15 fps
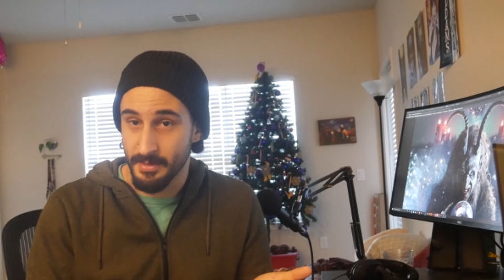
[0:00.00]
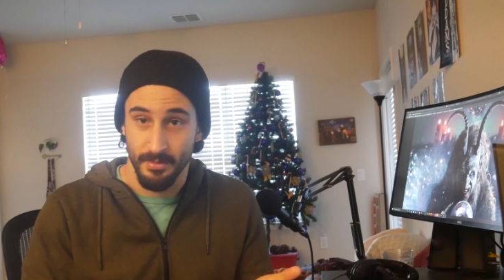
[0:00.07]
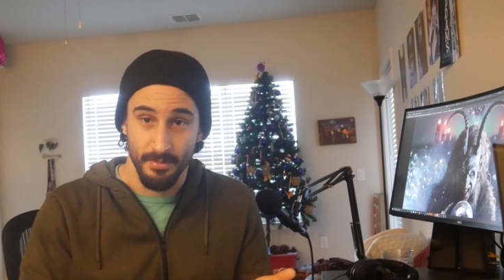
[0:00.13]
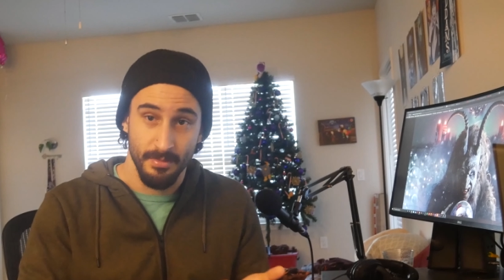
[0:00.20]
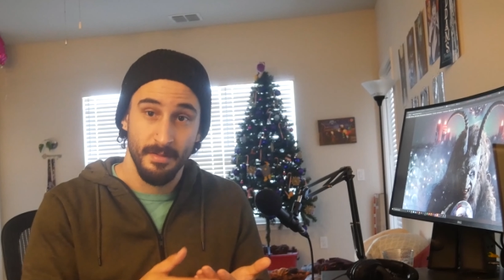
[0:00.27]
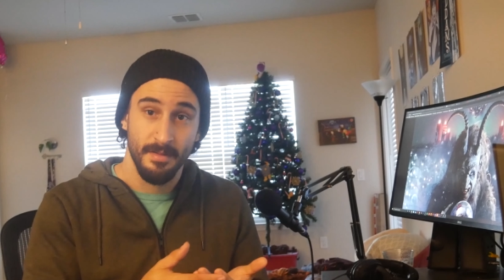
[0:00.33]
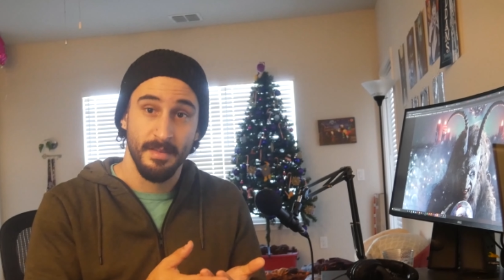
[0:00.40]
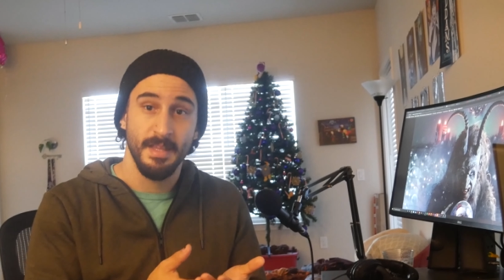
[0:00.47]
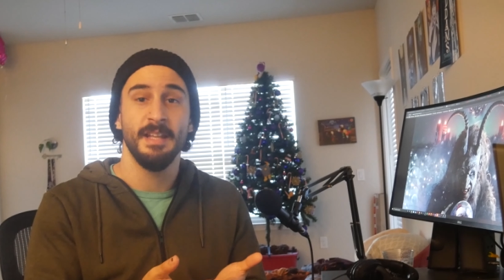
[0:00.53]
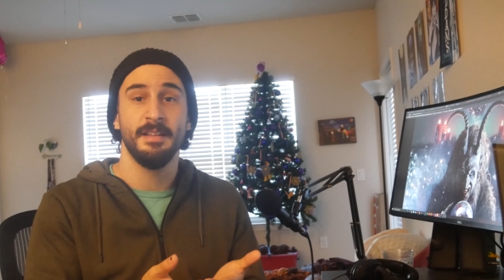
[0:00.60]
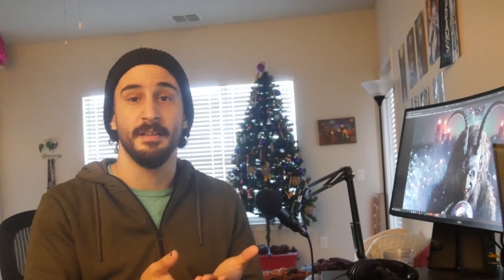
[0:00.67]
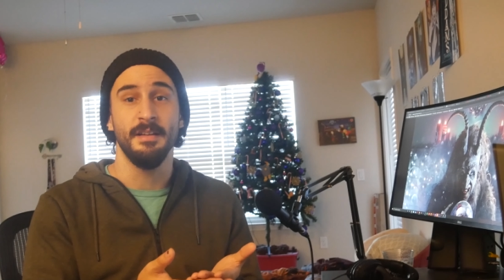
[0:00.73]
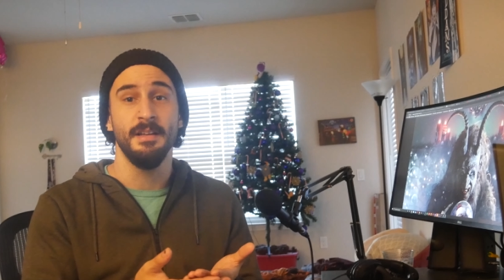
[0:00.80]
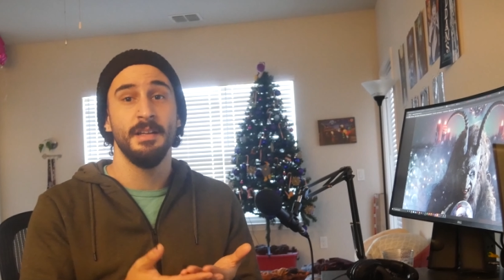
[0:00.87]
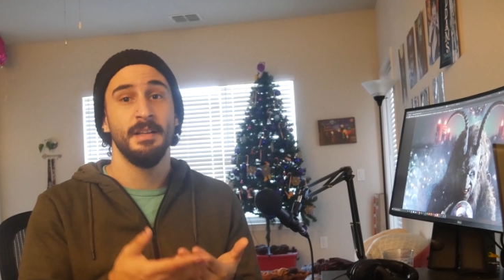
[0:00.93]
do?
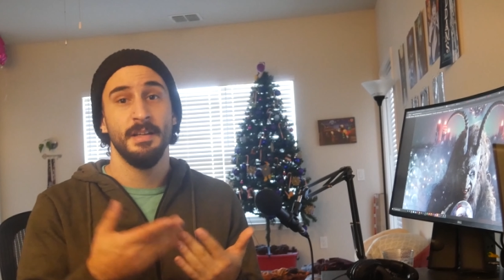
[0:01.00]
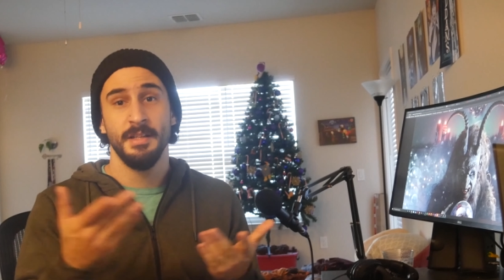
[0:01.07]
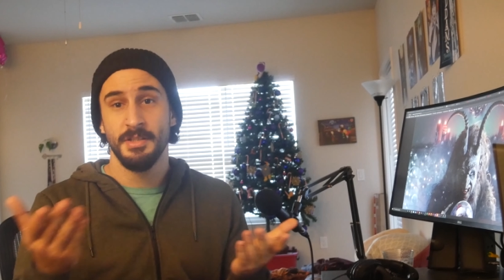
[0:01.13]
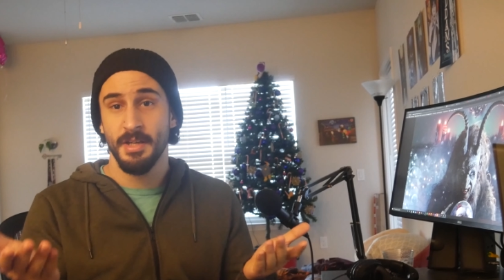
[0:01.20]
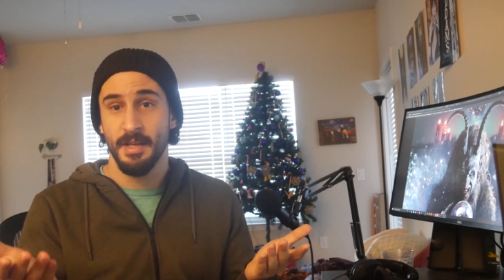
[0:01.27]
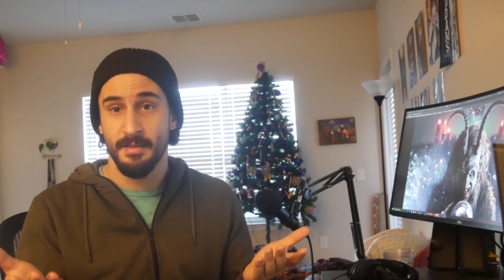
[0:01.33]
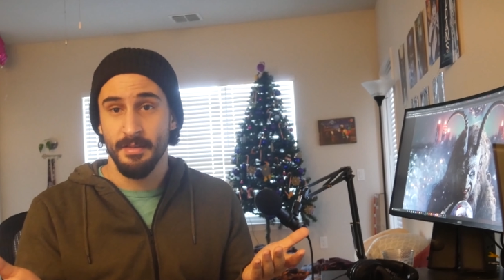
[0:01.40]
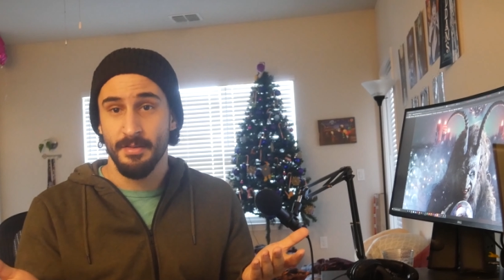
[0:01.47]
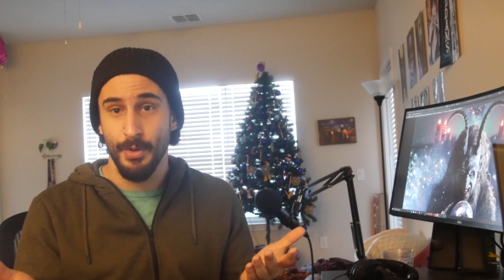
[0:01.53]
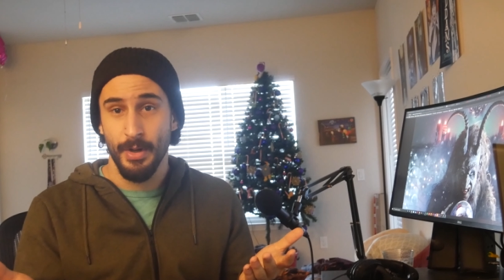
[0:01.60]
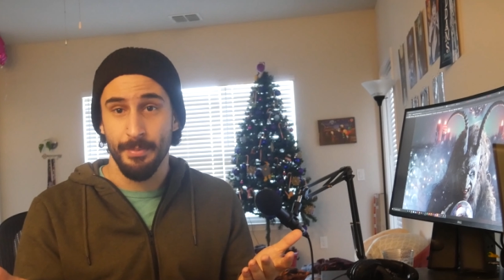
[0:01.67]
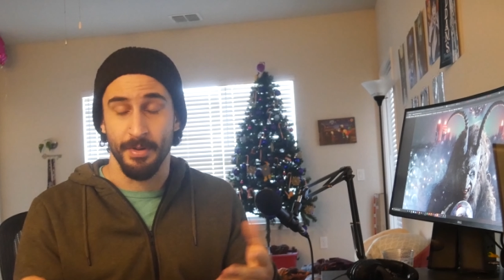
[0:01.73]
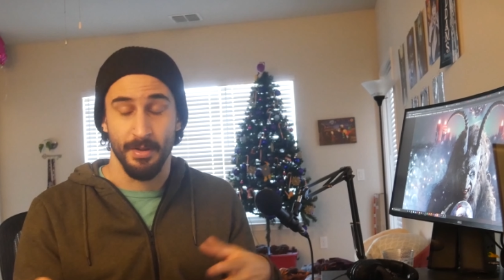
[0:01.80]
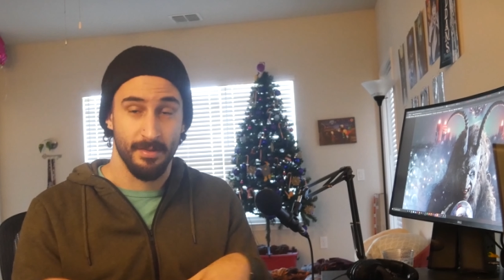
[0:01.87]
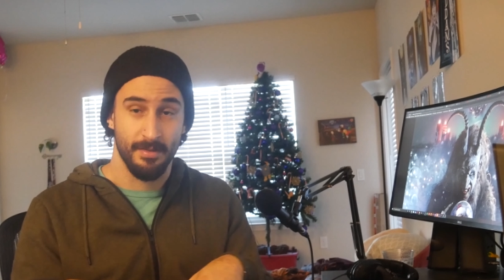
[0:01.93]
Santa chases
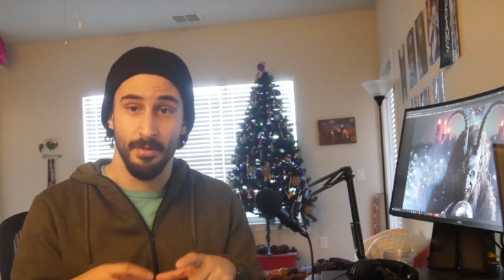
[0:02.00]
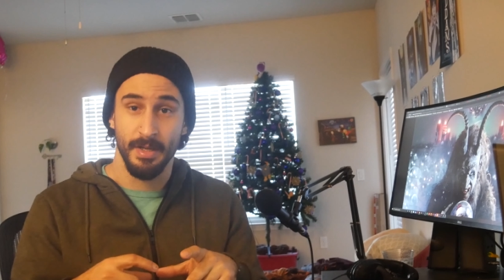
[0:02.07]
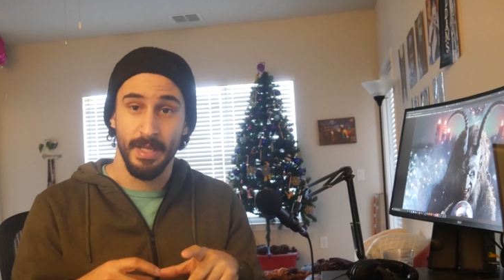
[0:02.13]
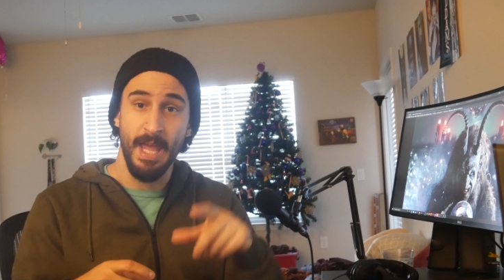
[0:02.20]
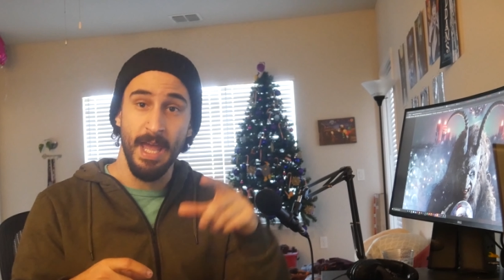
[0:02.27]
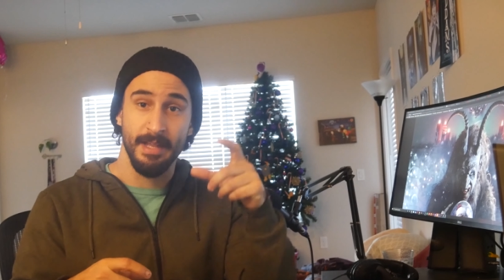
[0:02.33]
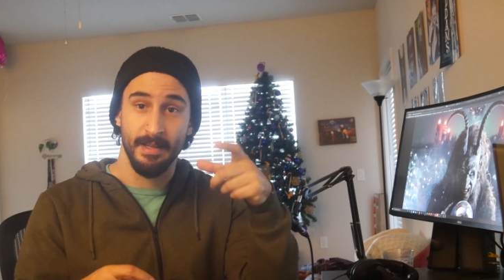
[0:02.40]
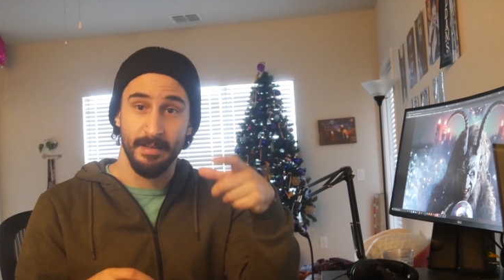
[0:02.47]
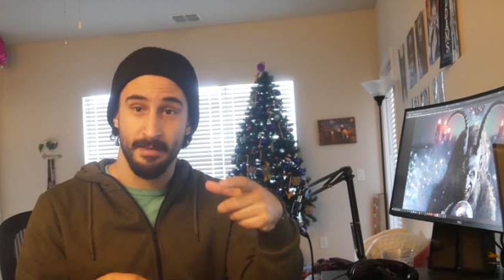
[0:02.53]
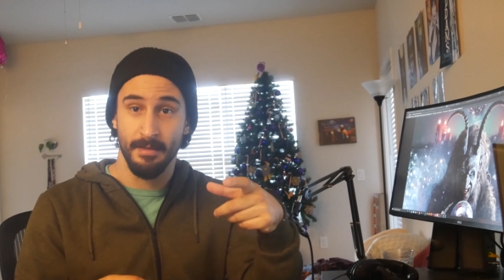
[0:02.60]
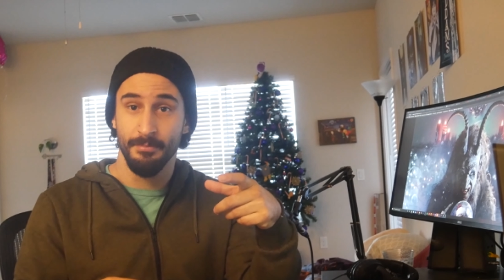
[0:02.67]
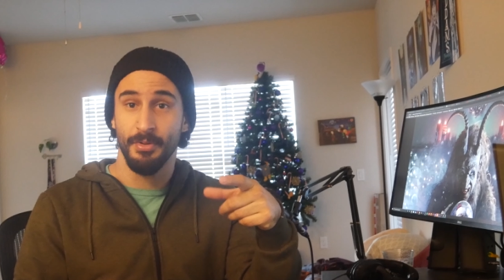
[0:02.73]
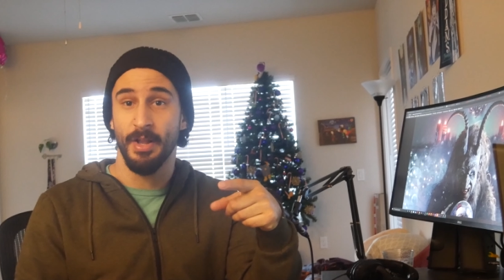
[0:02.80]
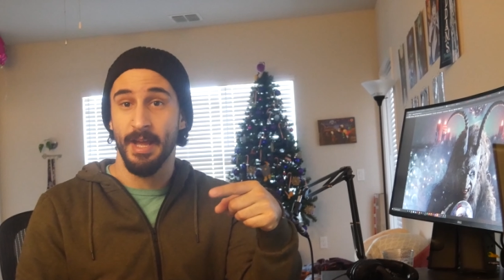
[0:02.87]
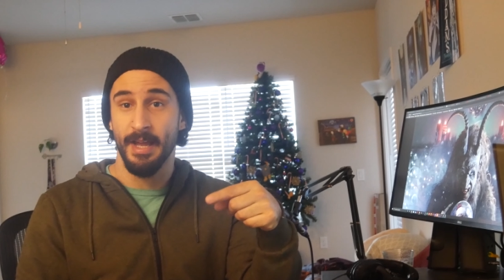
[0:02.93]
Krampus. So again, that
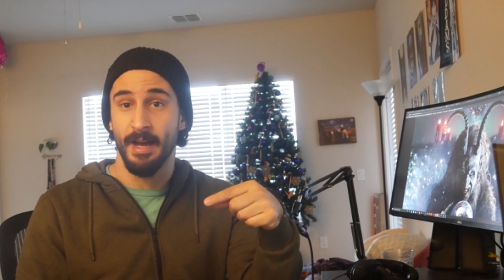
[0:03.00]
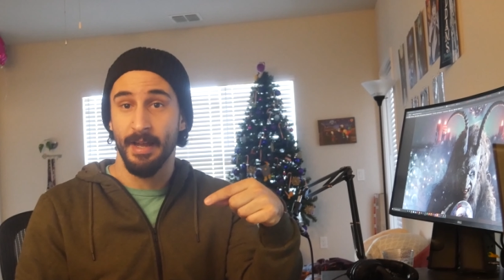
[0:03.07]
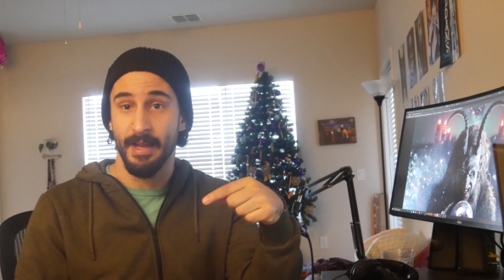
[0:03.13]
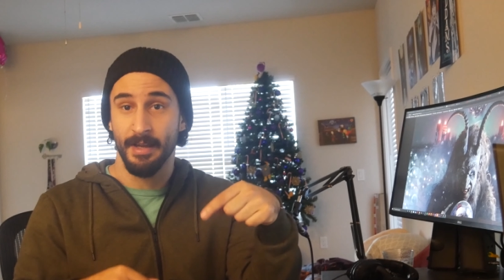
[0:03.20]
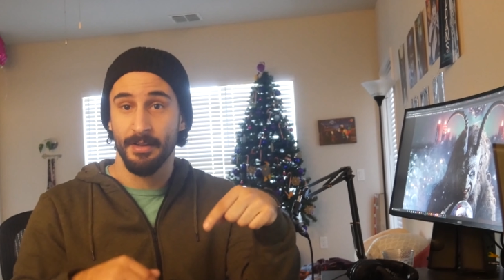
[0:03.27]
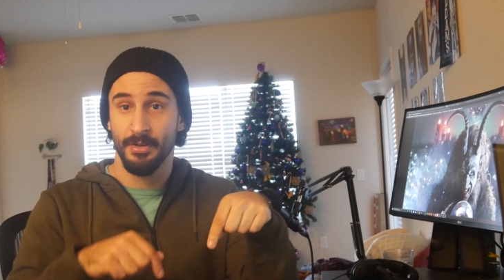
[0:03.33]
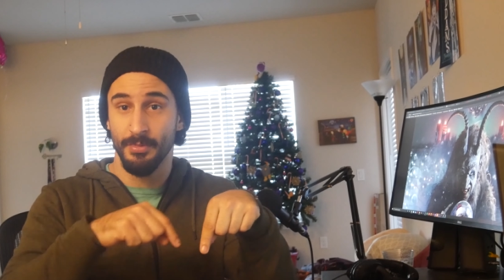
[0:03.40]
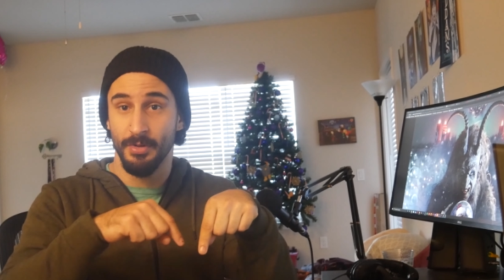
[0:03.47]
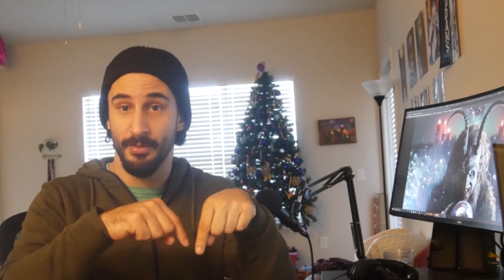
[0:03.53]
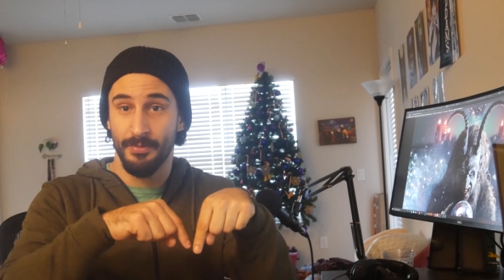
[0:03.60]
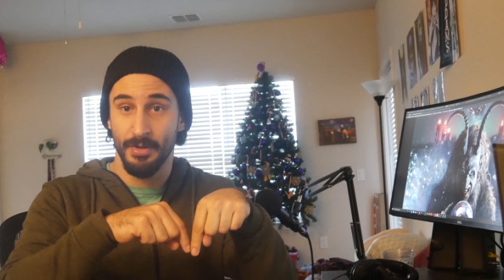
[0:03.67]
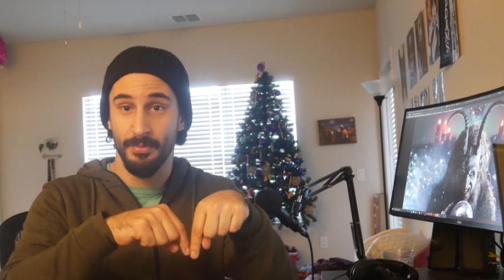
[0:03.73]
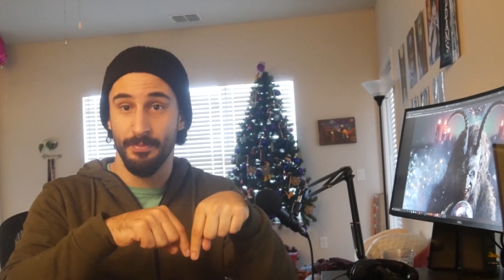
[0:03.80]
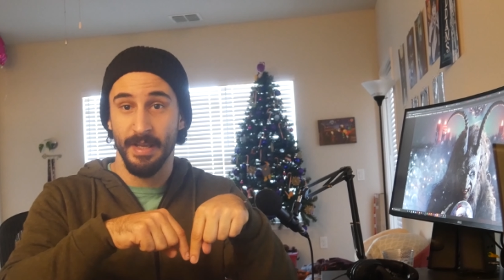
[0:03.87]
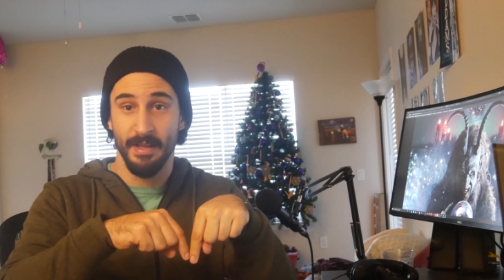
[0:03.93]
simple AI actor move
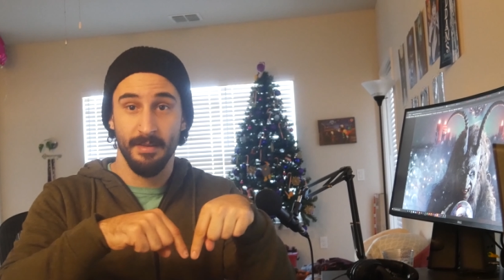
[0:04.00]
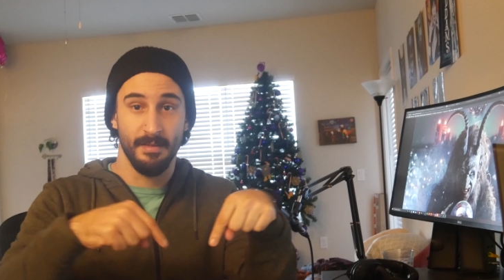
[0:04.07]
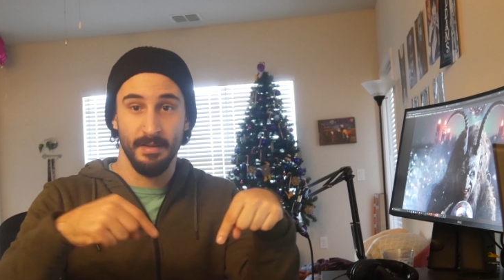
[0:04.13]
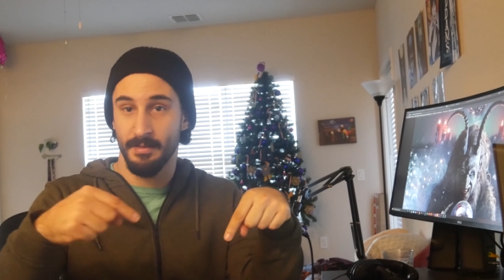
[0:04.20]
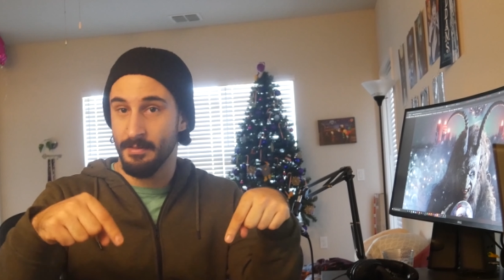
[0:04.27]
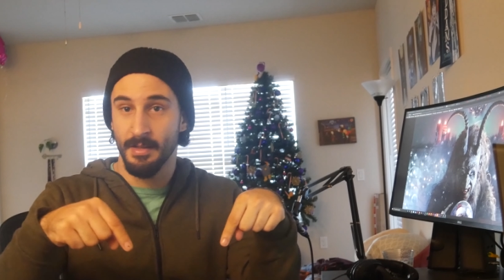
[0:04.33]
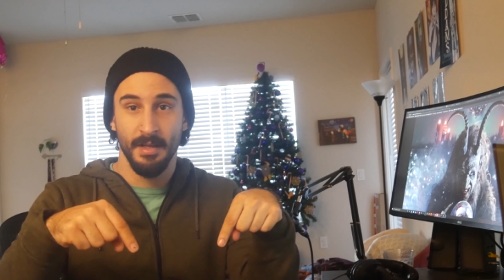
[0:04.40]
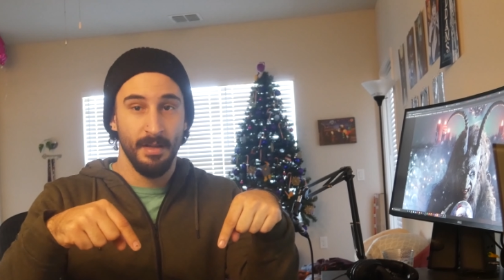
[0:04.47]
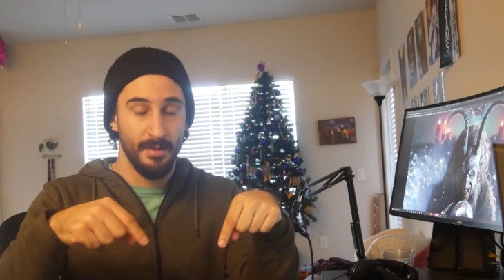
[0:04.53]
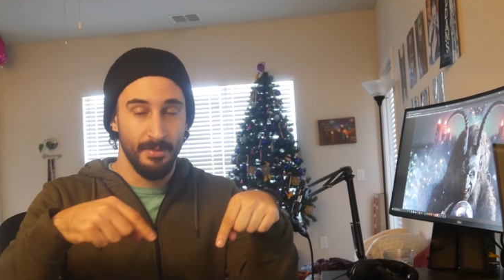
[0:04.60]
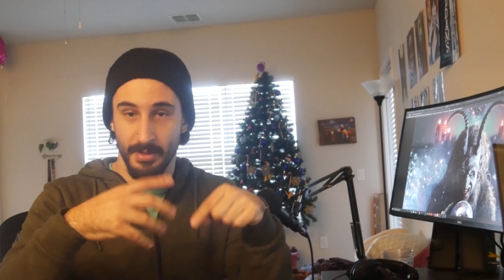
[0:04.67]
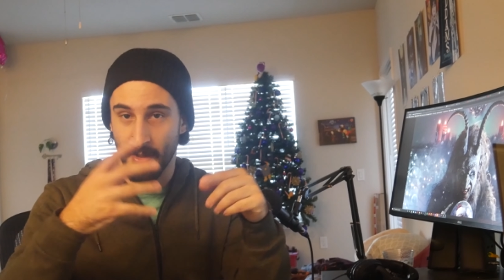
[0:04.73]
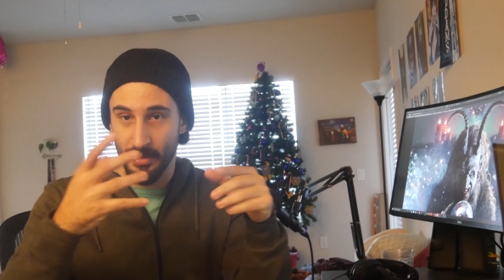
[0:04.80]
to based in the